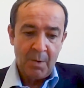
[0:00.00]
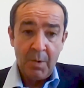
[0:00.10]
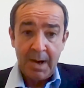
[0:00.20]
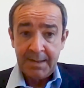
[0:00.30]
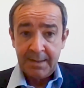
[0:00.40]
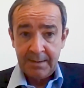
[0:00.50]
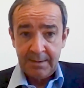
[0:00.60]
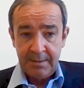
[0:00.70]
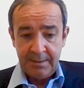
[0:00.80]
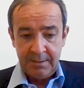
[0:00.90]
One,
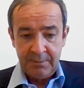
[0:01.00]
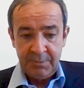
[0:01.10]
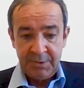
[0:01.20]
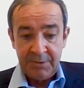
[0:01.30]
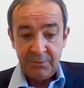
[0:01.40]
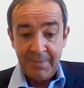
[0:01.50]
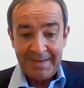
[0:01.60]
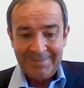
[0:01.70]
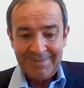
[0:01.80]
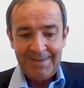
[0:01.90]
which is to
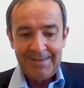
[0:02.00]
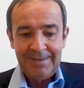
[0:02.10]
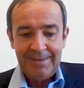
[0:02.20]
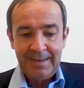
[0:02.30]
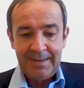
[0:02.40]
maintain